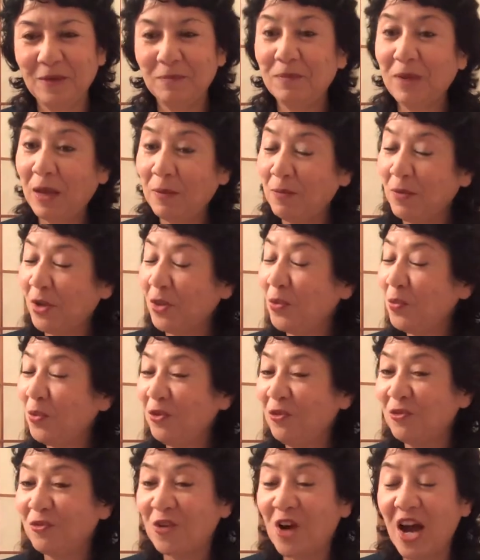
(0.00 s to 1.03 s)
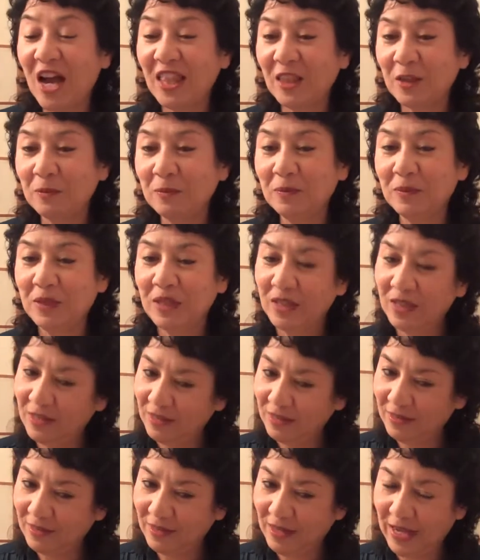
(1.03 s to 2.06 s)
My mother would fry them,
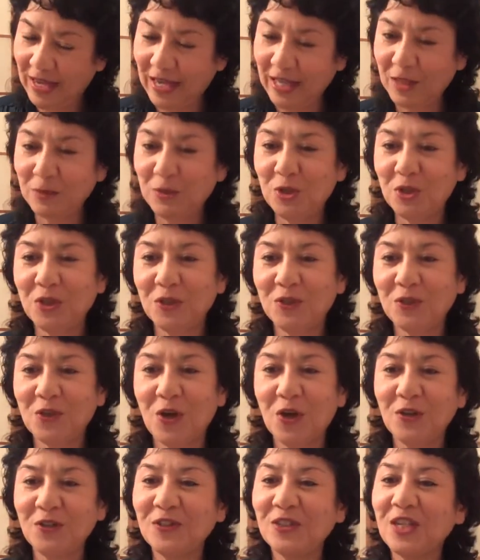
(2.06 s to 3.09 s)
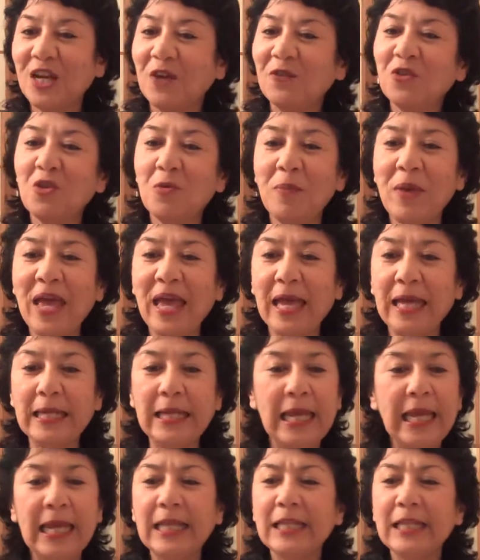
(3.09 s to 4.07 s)
add them to the sauce, cover the pan,